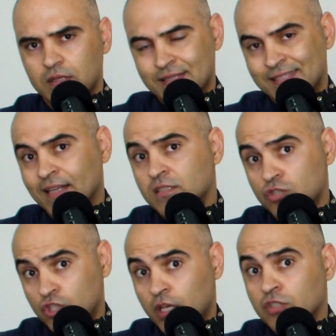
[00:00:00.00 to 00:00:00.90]
Is
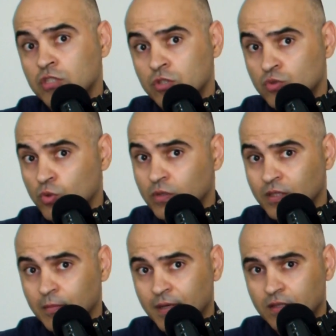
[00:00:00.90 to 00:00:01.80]
that change that you're
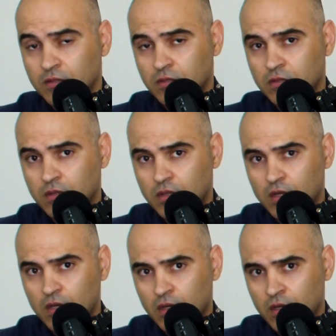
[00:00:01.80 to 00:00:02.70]
talking about?
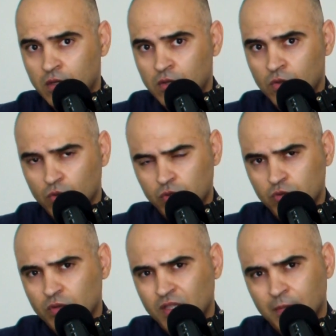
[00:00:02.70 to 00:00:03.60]
Or you're
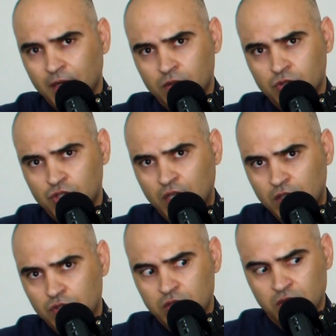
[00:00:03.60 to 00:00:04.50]
talking about
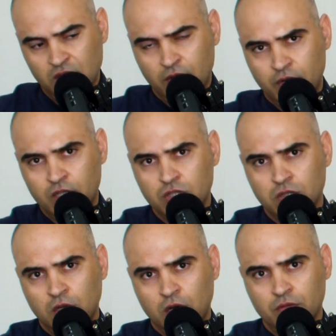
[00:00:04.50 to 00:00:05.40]
change in the
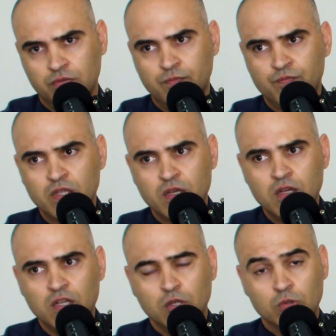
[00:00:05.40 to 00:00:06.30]
direction of
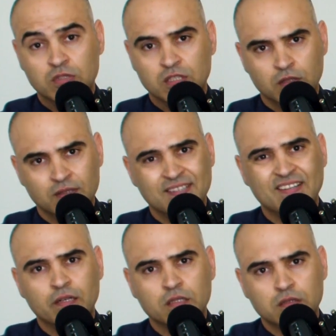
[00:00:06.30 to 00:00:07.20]
losing your
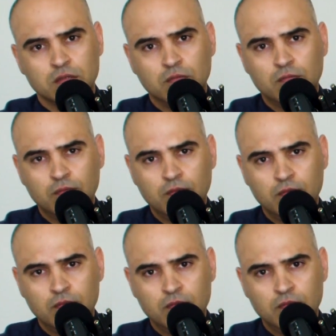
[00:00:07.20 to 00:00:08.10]
character,
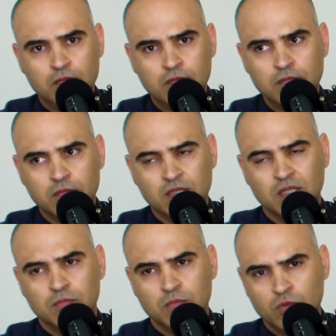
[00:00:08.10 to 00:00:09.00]

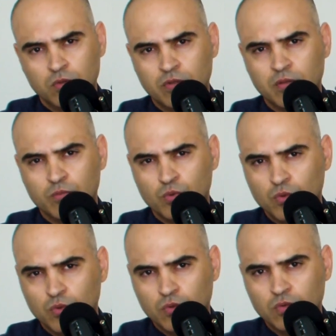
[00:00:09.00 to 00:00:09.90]
become more and
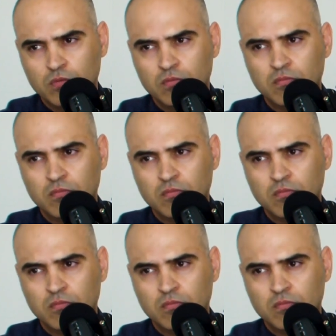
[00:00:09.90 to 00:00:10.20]
more